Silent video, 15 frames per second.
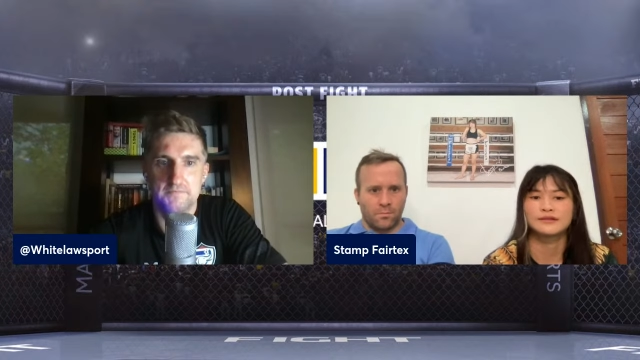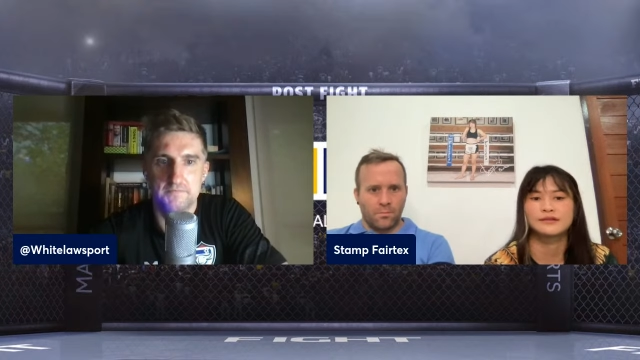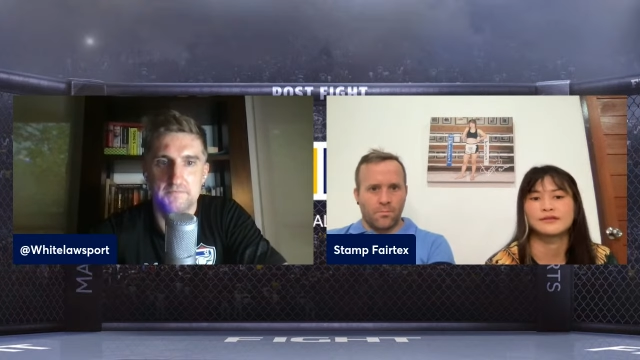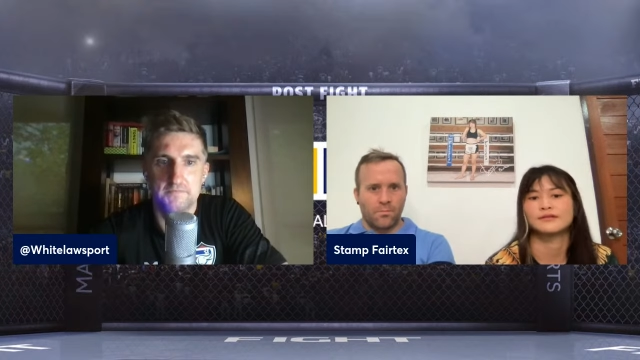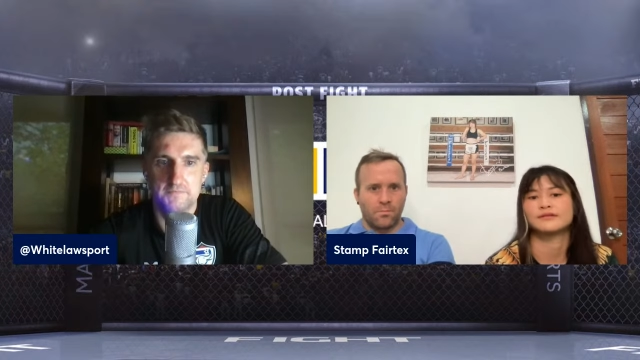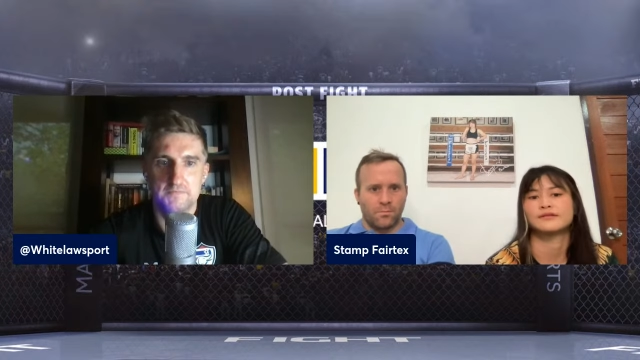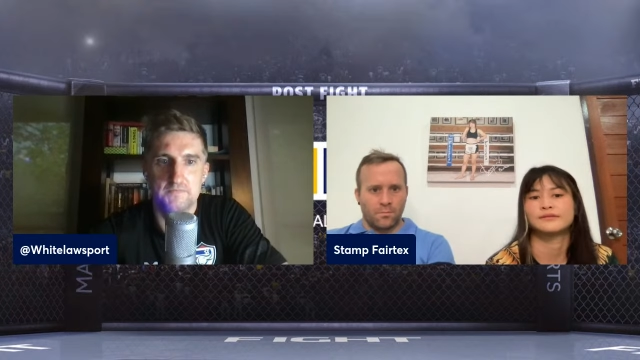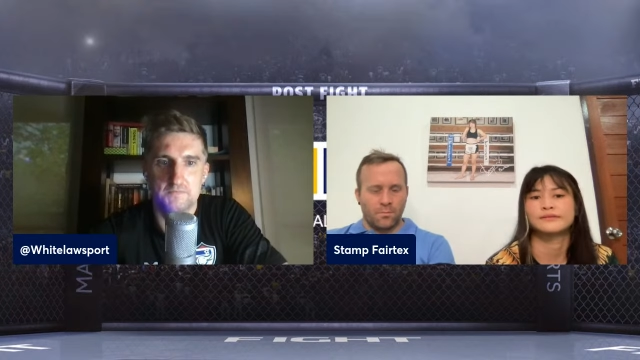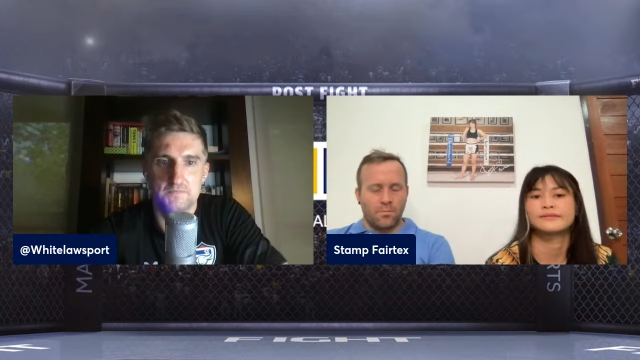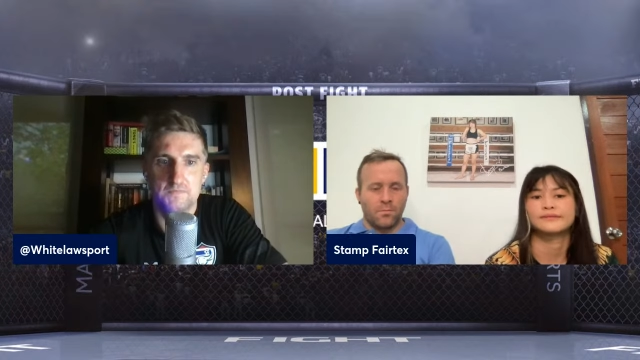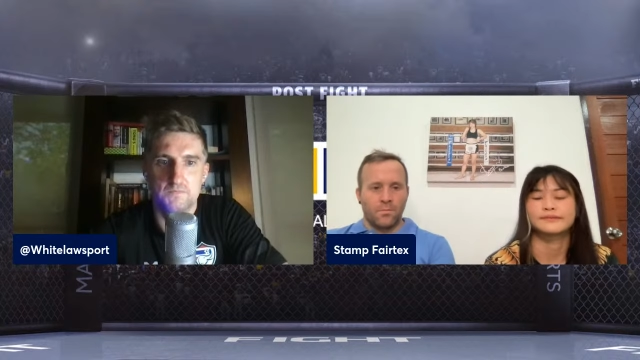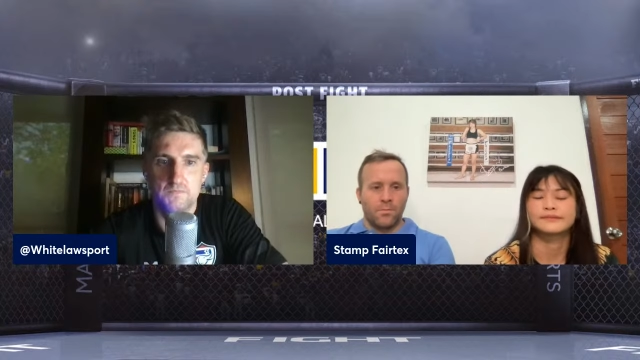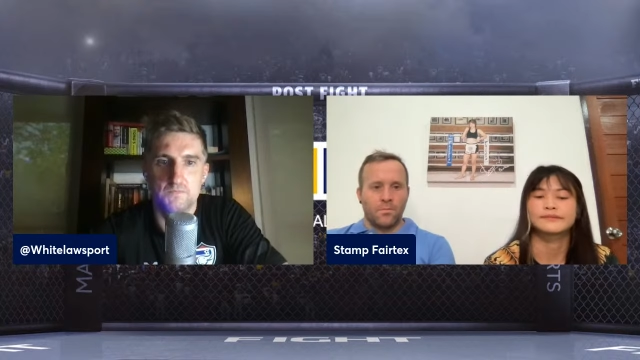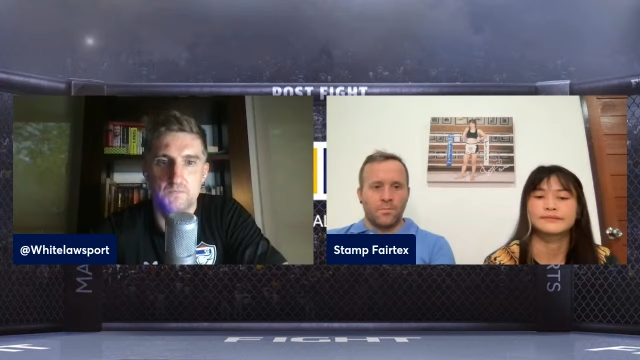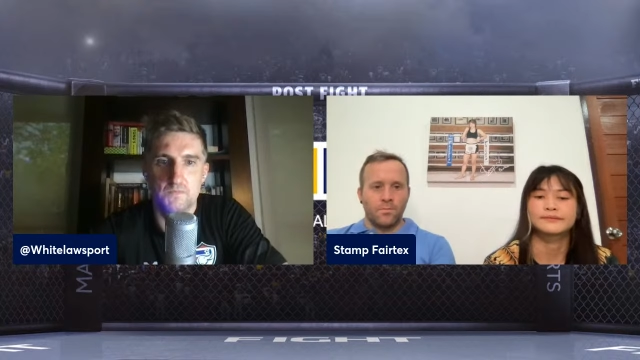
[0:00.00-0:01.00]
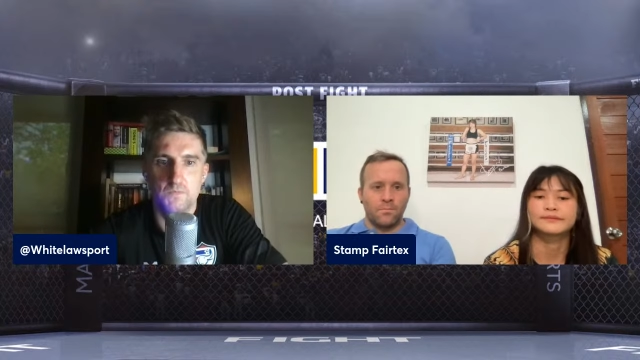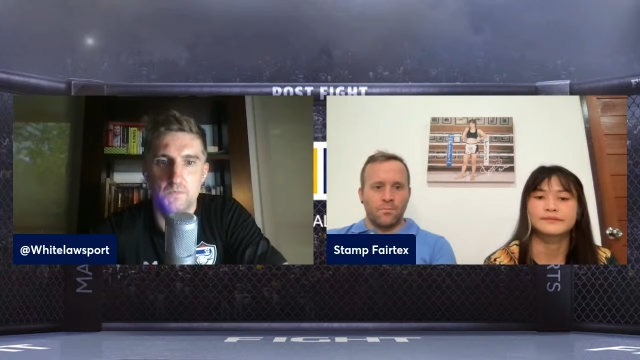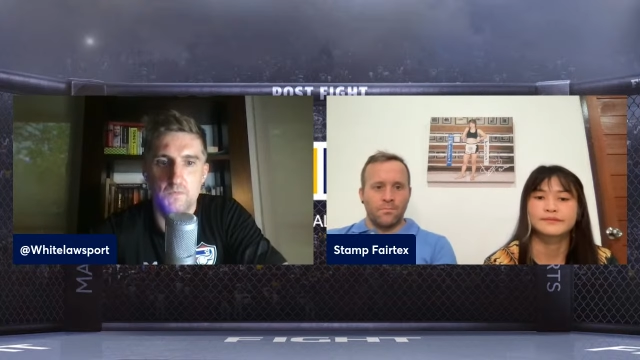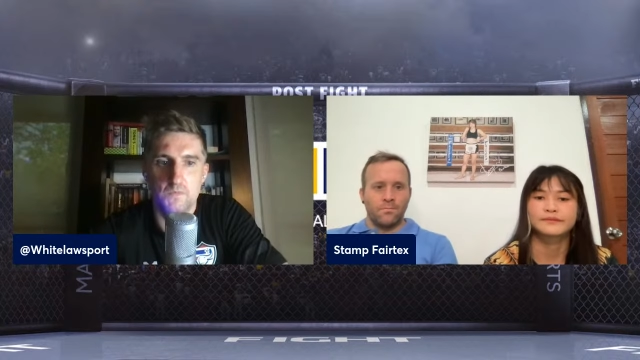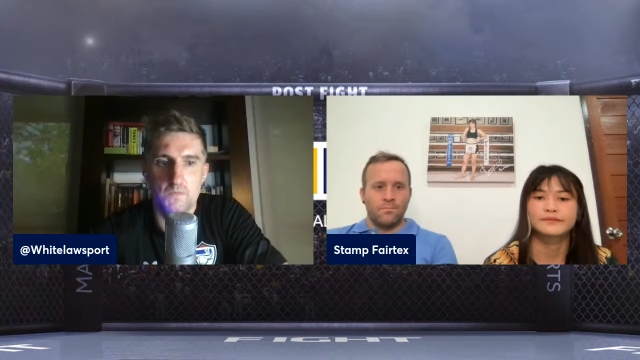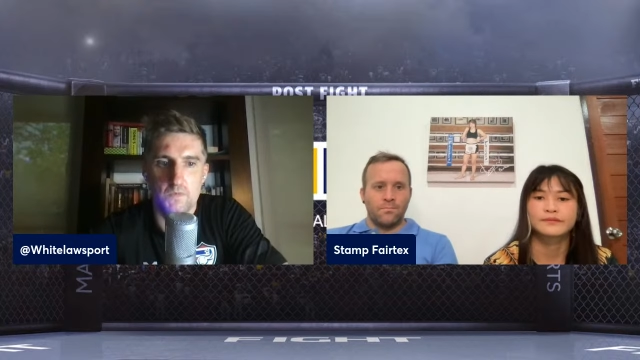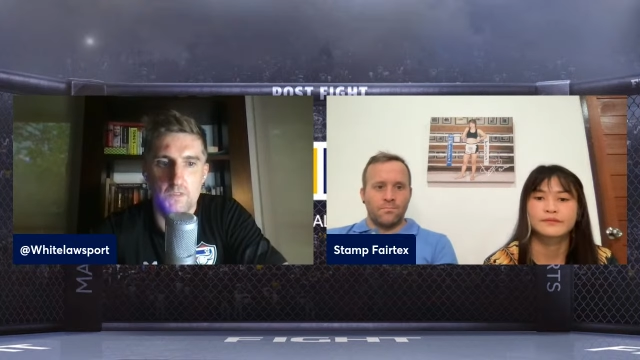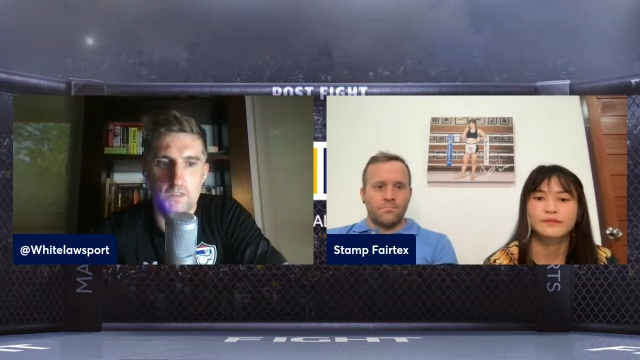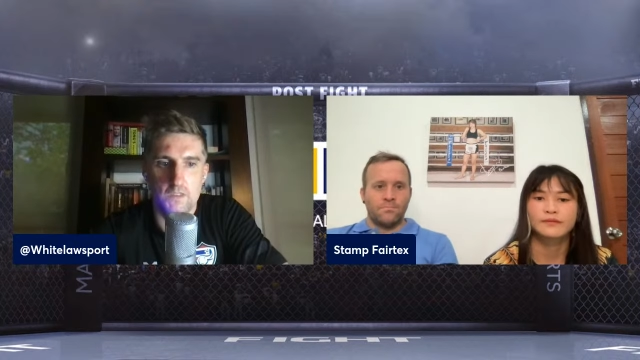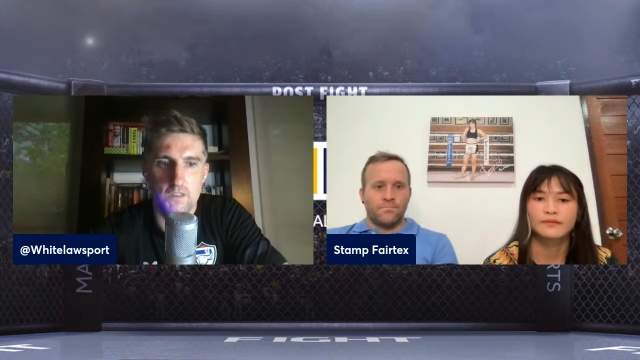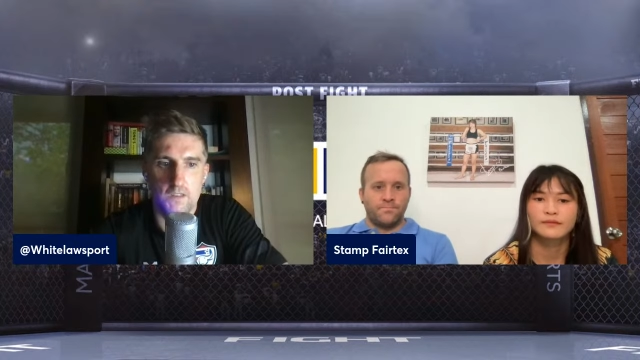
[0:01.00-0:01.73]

No one is speaking in this clip.